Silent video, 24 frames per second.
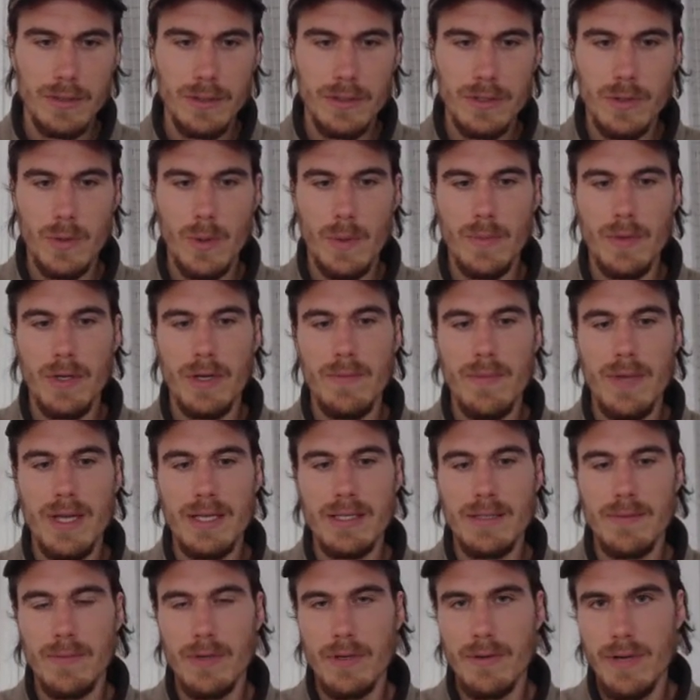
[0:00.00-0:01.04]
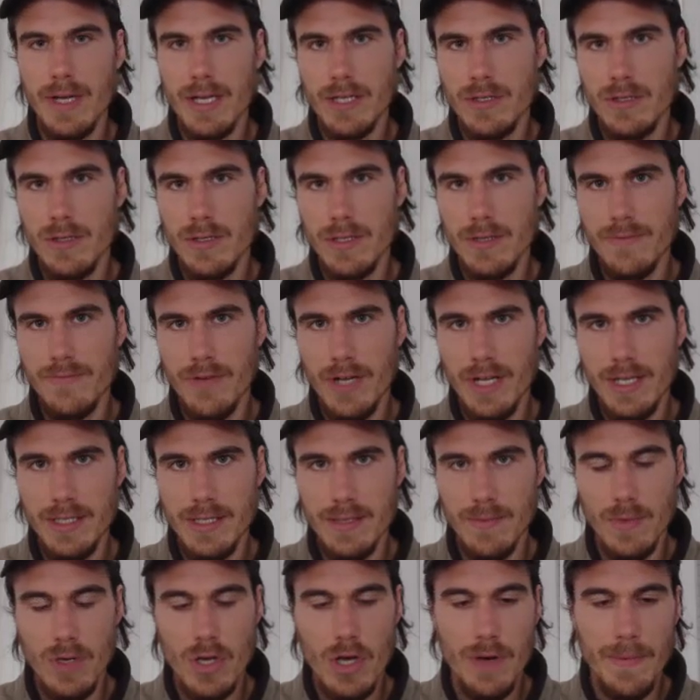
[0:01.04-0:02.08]
So I'm going to make some corrections and write
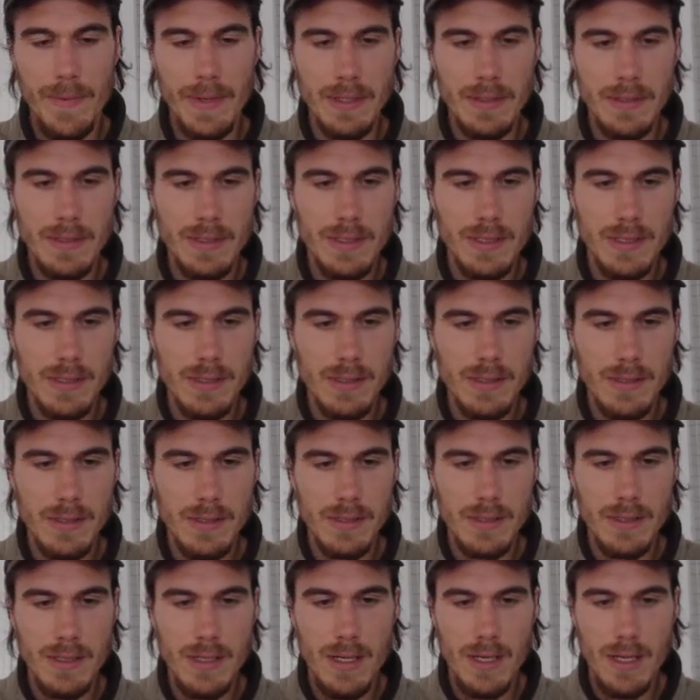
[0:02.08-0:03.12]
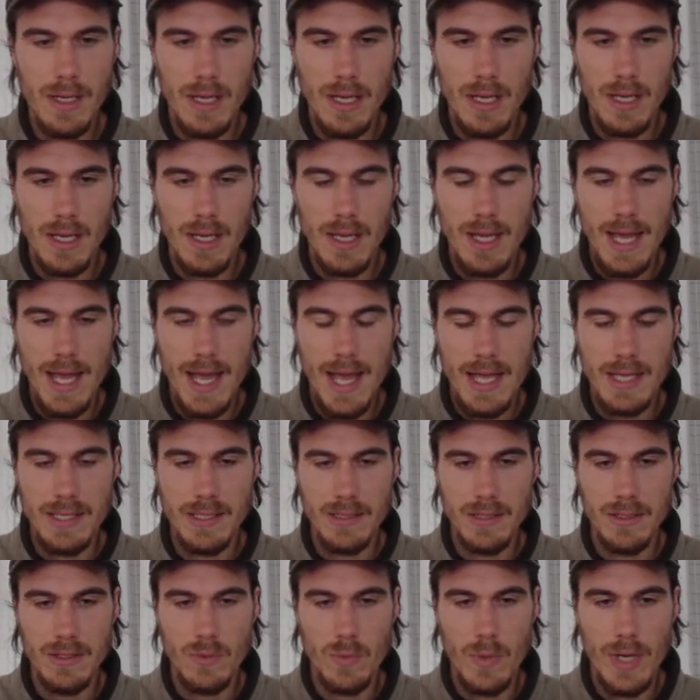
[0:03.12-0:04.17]
some comments as
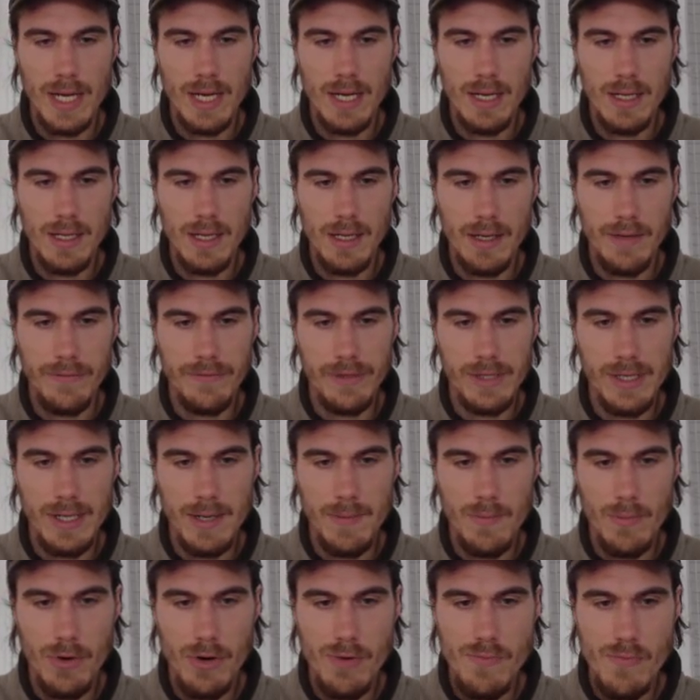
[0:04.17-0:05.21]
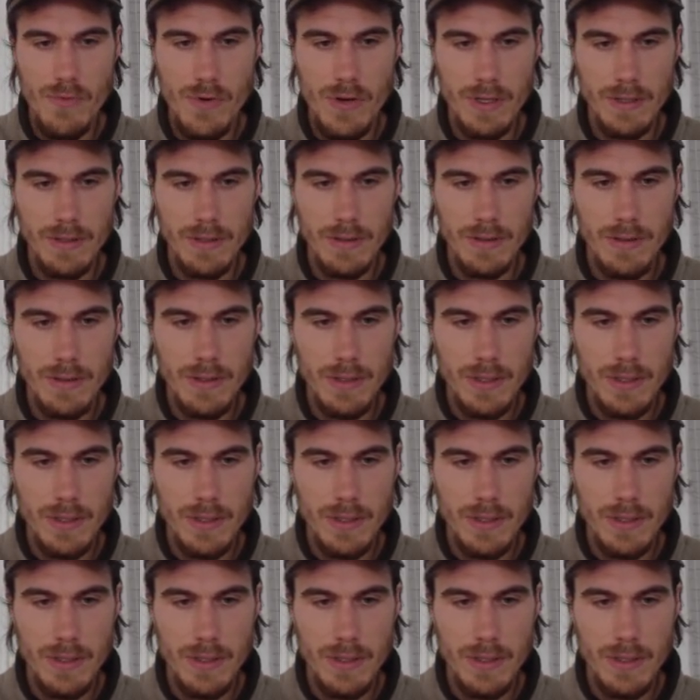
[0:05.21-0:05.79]
and when I feel appropriate.